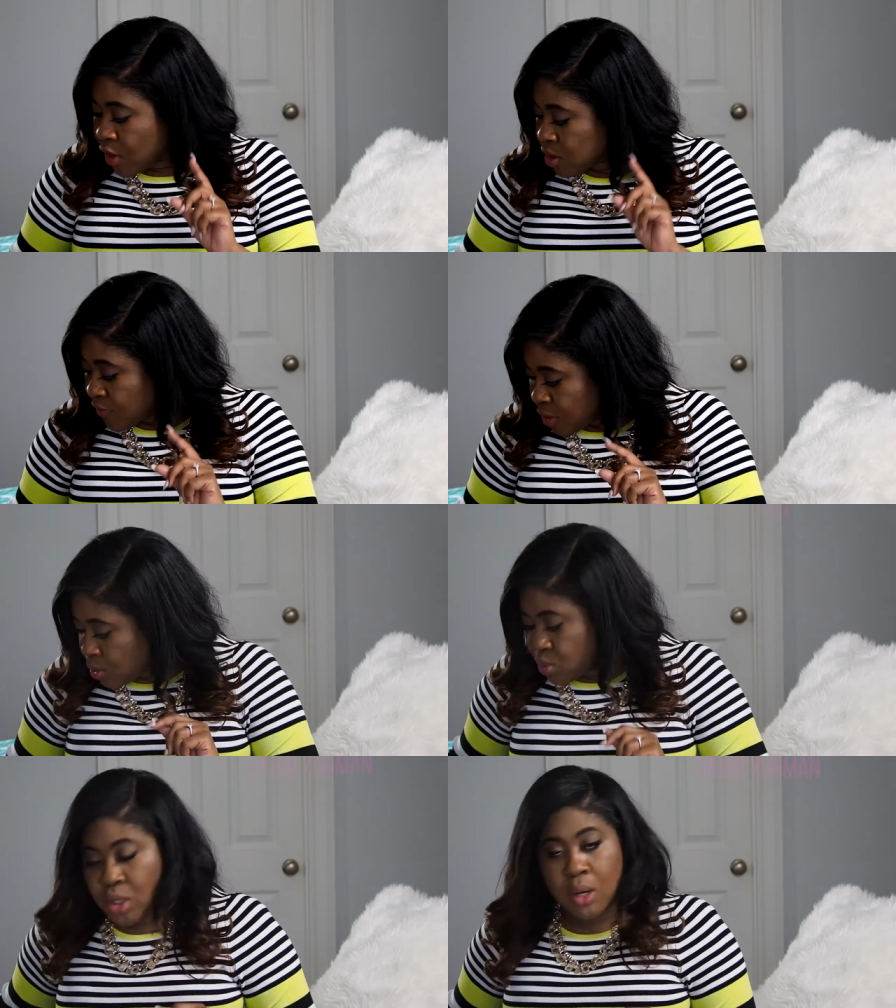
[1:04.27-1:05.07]
those of you
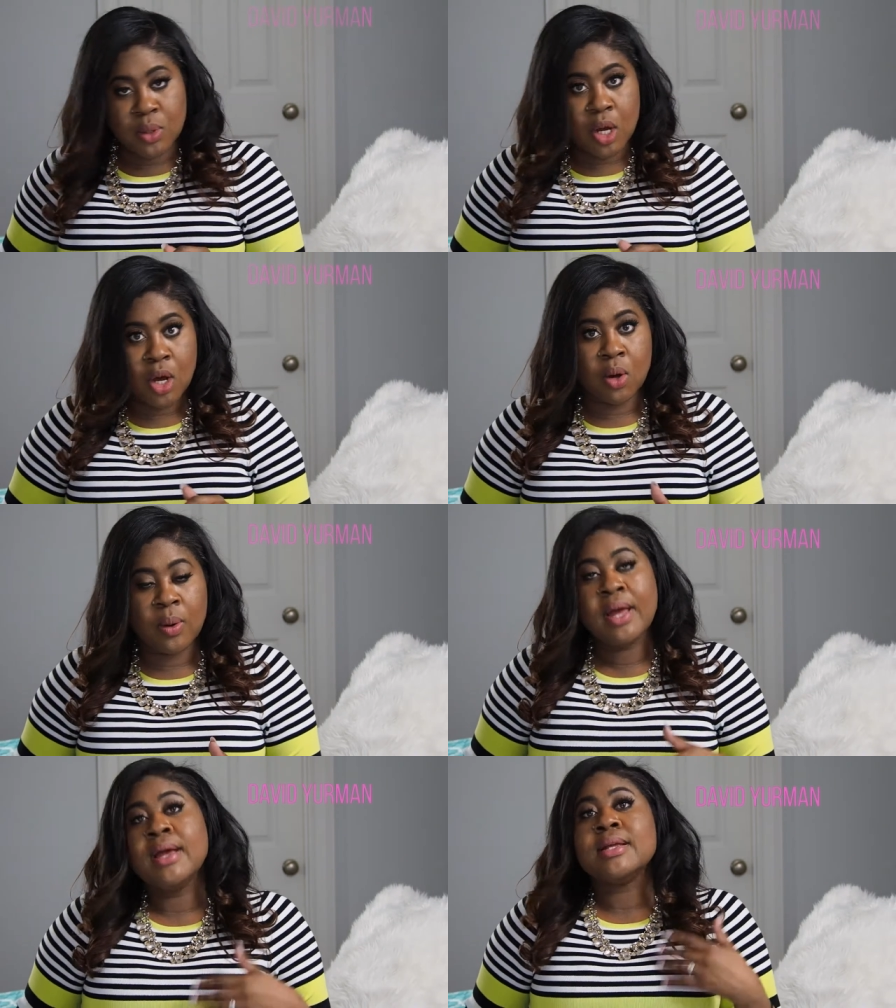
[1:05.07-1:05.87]
who don't
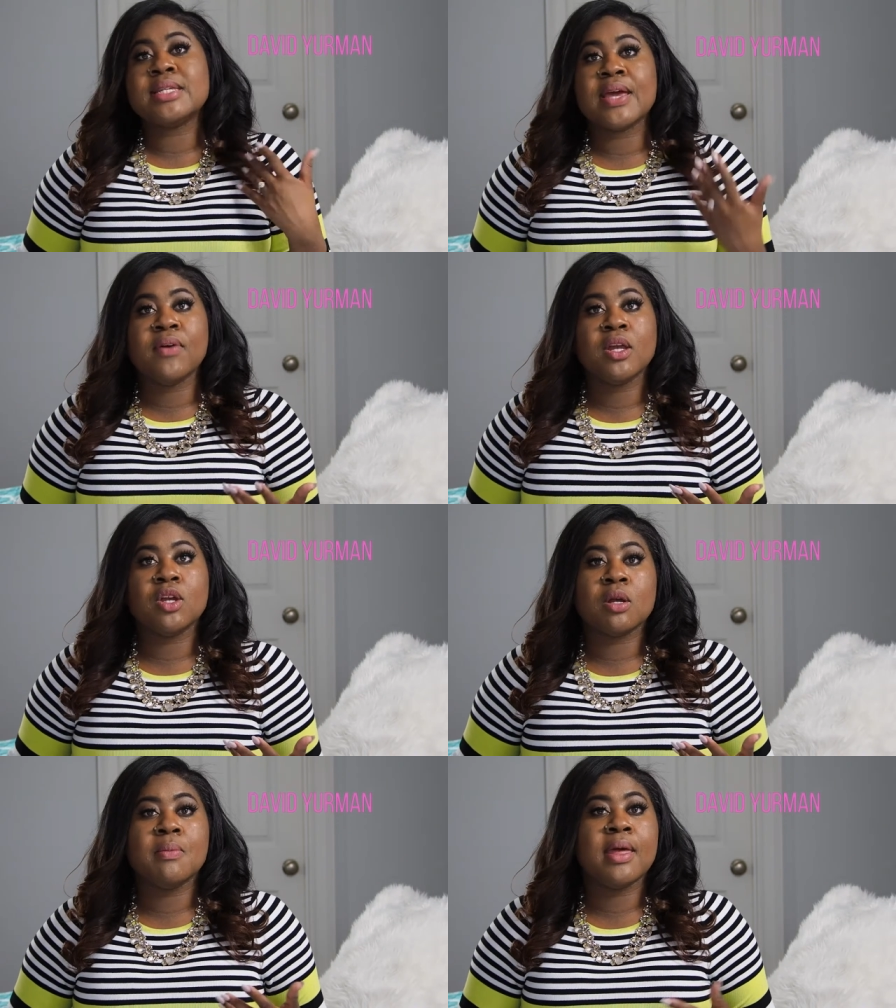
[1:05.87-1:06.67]
know, David
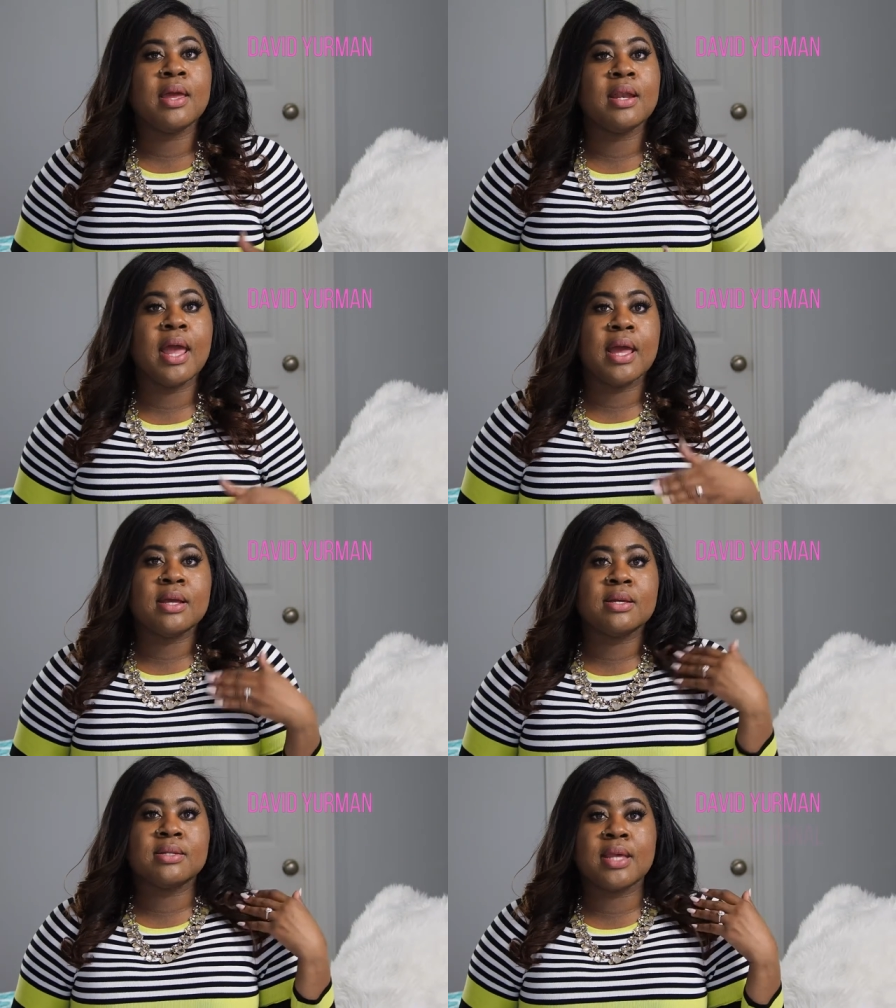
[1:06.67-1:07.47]
Yurman
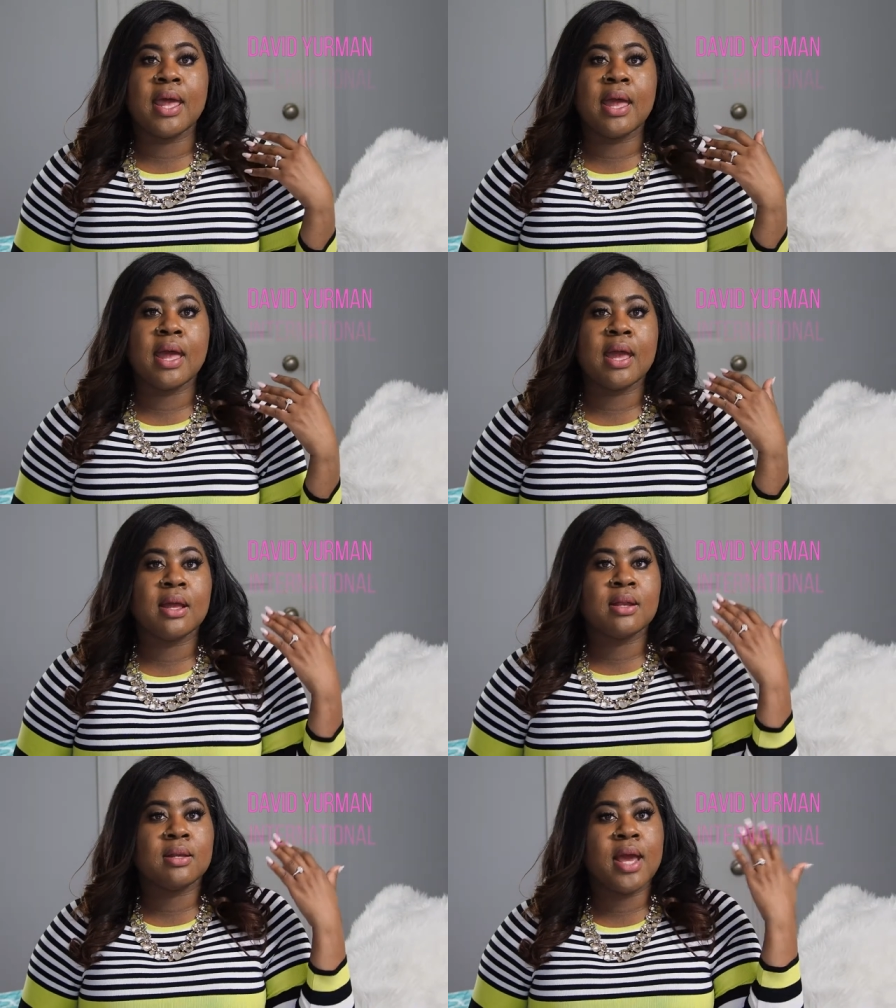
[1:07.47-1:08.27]
is a